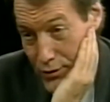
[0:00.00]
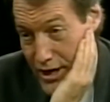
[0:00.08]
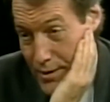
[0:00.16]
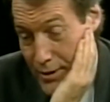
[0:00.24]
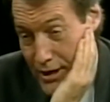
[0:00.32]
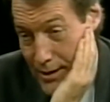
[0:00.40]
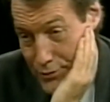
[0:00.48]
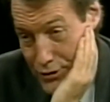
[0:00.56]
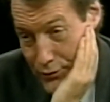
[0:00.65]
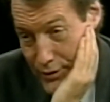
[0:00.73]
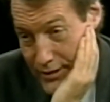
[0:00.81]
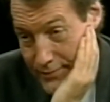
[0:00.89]
who later
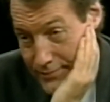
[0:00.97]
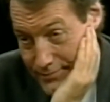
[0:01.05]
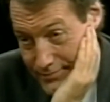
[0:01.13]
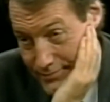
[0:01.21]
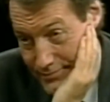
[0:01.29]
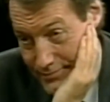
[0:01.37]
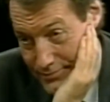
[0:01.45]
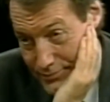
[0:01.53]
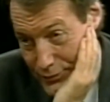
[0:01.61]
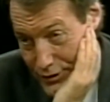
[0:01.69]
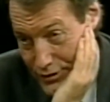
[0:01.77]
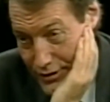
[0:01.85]
becomes the Red,
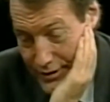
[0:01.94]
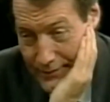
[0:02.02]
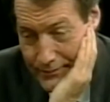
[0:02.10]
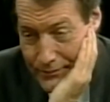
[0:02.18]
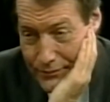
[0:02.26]
what's her name?